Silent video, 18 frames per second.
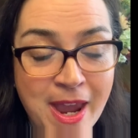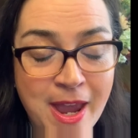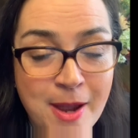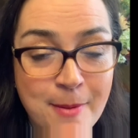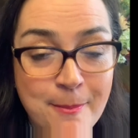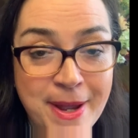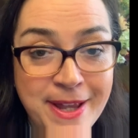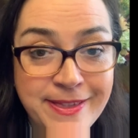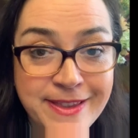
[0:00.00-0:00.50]

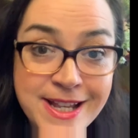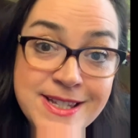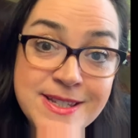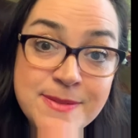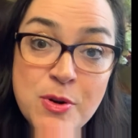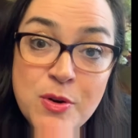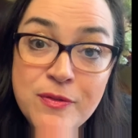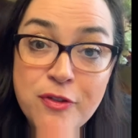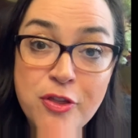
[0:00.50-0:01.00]
But let's
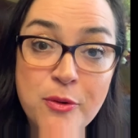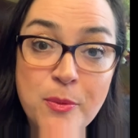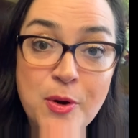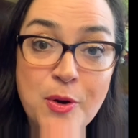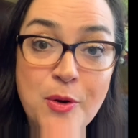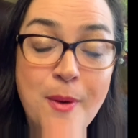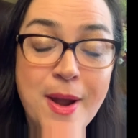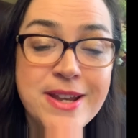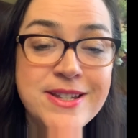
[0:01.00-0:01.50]
move
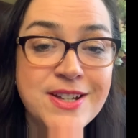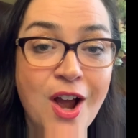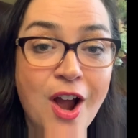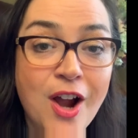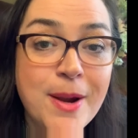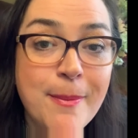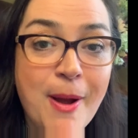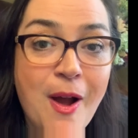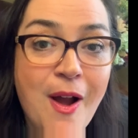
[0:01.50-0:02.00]
through and
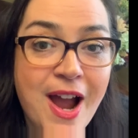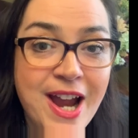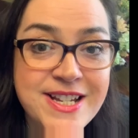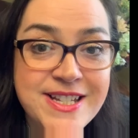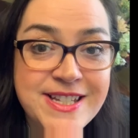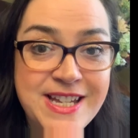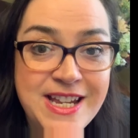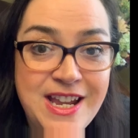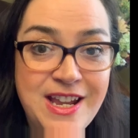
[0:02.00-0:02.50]
talk about
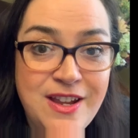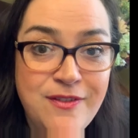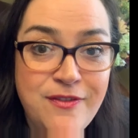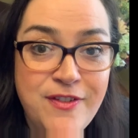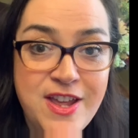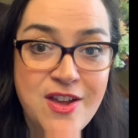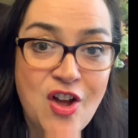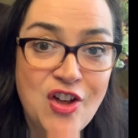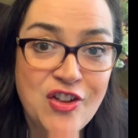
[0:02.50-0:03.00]

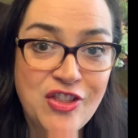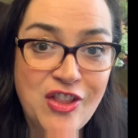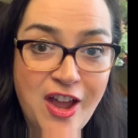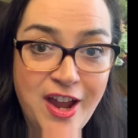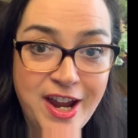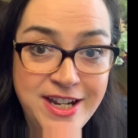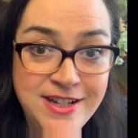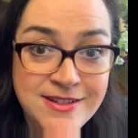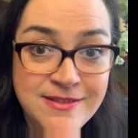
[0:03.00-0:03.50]
ICEV
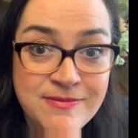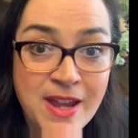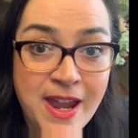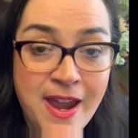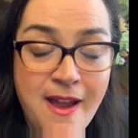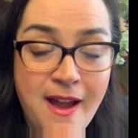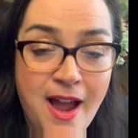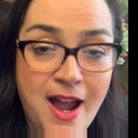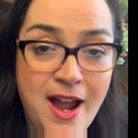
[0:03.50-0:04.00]
Online.
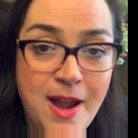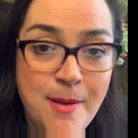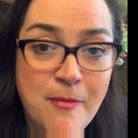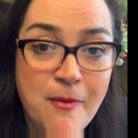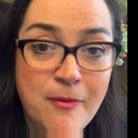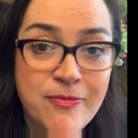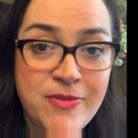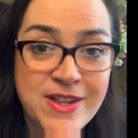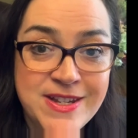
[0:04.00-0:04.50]

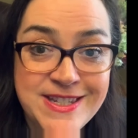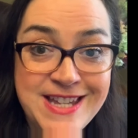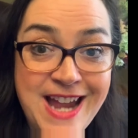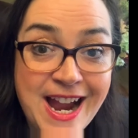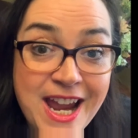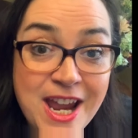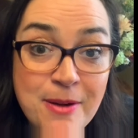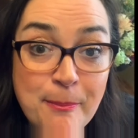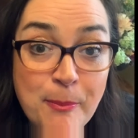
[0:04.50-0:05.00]
The
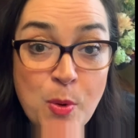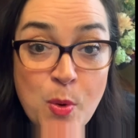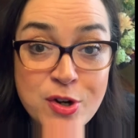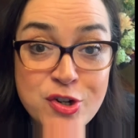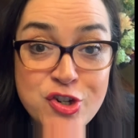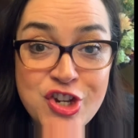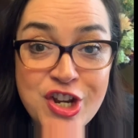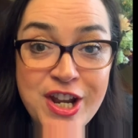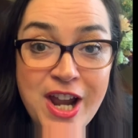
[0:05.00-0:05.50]
second
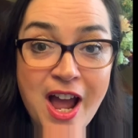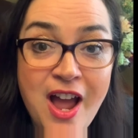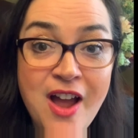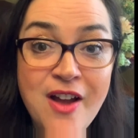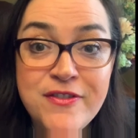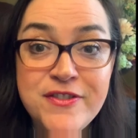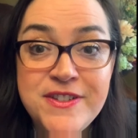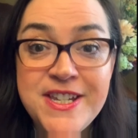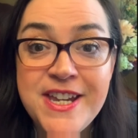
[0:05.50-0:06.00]
portion
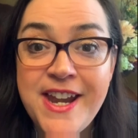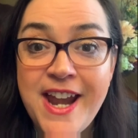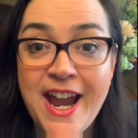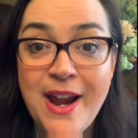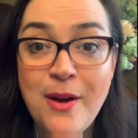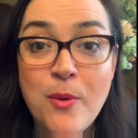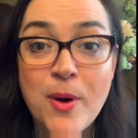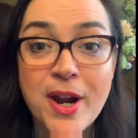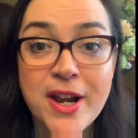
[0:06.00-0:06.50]
of
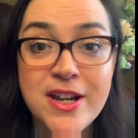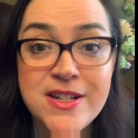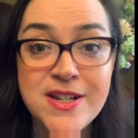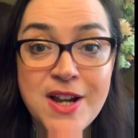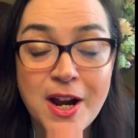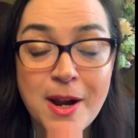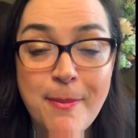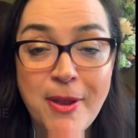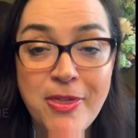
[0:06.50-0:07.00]
today, we're going to
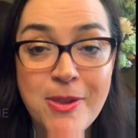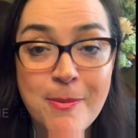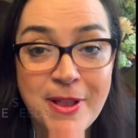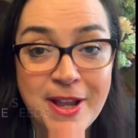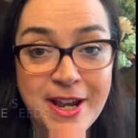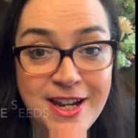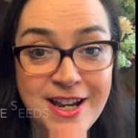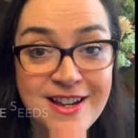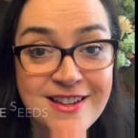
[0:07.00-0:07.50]
talk about the
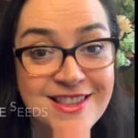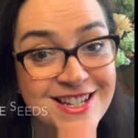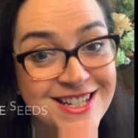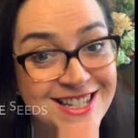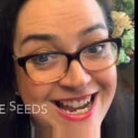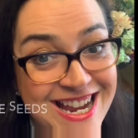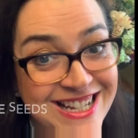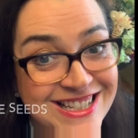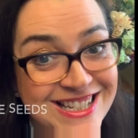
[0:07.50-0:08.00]
planting of the
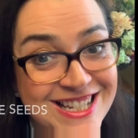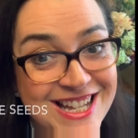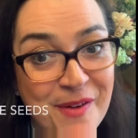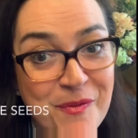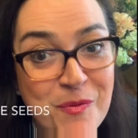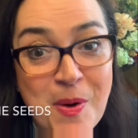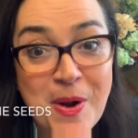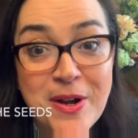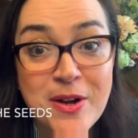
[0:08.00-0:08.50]
seeds.
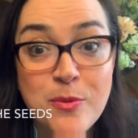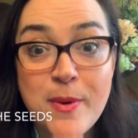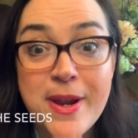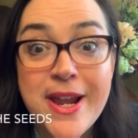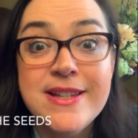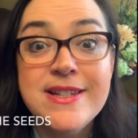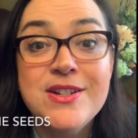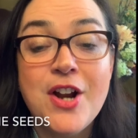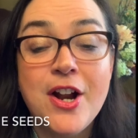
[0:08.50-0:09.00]
Where did we
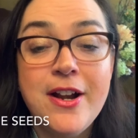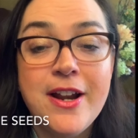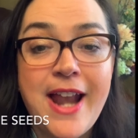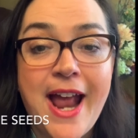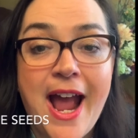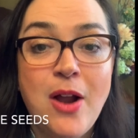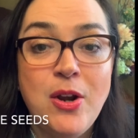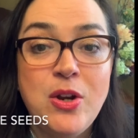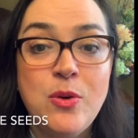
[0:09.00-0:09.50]
get started?
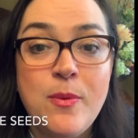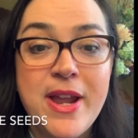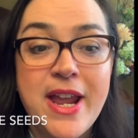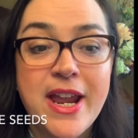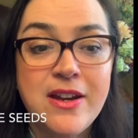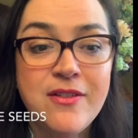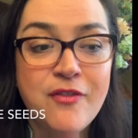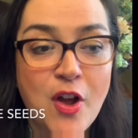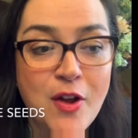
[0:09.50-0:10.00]
How did we
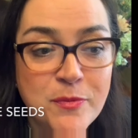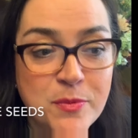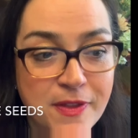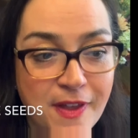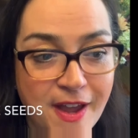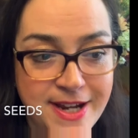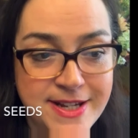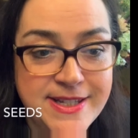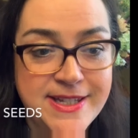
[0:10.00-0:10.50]
get involved with
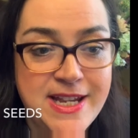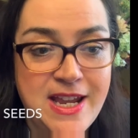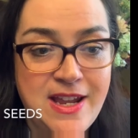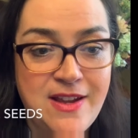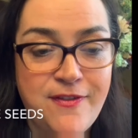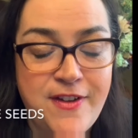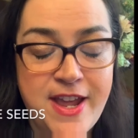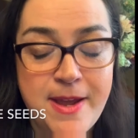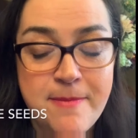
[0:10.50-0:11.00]

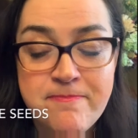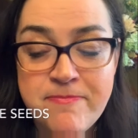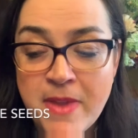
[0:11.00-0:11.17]
ICEV?